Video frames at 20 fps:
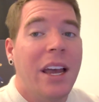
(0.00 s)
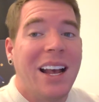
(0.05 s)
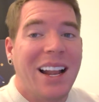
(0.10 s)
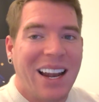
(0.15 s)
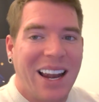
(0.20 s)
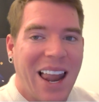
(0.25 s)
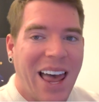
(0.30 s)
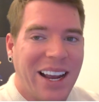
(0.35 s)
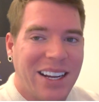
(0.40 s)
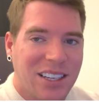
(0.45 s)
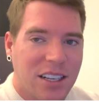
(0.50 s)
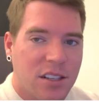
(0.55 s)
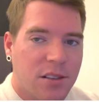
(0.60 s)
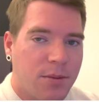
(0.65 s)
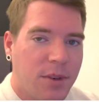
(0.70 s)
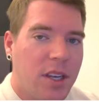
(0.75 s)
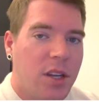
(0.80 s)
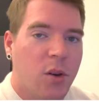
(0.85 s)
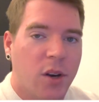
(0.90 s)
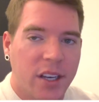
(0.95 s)
like this
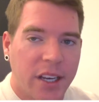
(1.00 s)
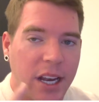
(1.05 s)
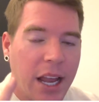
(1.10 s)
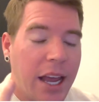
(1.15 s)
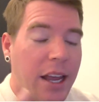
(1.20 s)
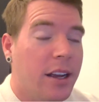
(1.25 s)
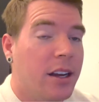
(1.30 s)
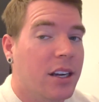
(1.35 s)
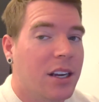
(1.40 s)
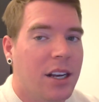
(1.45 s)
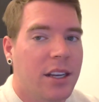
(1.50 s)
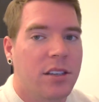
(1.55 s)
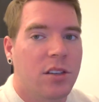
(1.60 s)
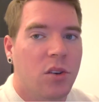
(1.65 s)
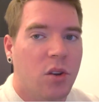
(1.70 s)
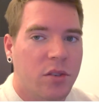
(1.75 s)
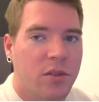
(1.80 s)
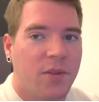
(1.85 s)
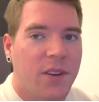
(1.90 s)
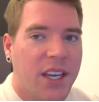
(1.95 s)
video, and uh, click the
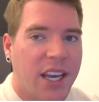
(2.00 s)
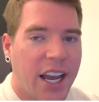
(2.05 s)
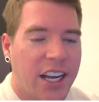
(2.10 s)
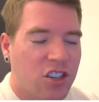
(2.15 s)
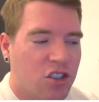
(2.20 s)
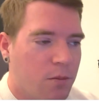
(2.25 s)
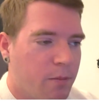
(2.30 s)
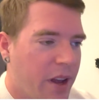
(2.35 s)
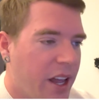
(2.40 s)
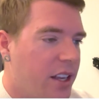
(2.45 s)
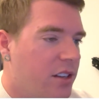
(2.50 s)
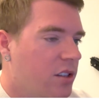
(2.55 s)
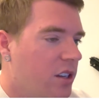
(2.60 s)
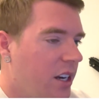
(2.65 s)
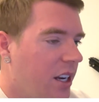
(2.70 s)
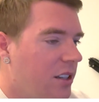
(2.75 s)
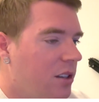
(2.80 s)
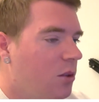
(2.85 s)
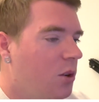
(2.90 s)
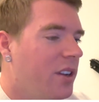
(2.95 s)
notification bell so
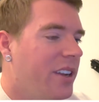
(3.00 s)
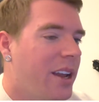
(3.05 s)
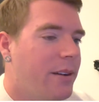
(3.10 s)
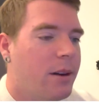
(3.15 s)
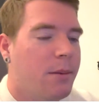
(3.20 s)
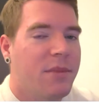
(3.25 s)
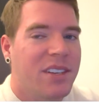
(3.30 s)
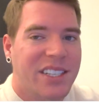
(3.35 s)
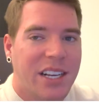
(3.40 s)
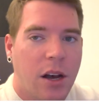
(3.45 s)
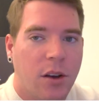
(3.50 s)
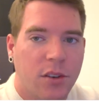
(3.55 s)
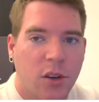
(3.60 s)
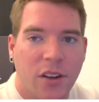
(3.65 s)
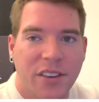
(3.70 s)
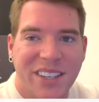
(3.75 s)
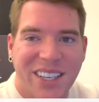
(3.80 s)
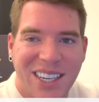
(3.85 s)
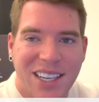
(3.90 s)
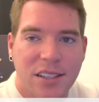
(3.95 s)
that you will never miss out
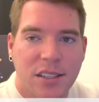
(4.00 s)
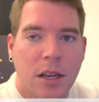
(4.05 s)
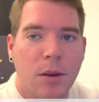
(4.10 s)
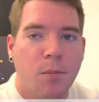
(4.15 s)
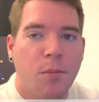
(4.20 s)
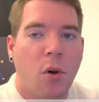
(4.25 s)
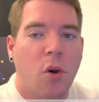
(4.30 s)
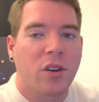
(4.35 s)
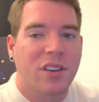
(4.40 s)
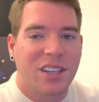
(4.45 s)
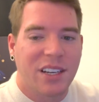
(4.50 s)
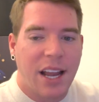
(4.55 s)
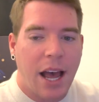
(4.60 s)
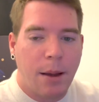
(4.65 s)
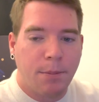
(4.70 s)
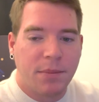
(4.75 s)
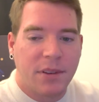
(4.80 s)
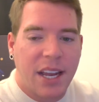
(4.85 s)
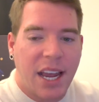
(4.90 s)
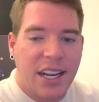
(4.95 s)
on these important
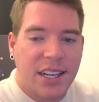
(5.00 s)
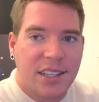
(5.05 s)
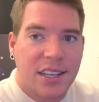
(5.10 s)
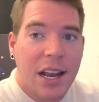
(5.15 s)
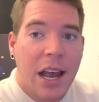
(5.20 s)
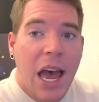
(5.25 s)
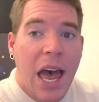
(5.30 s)
updates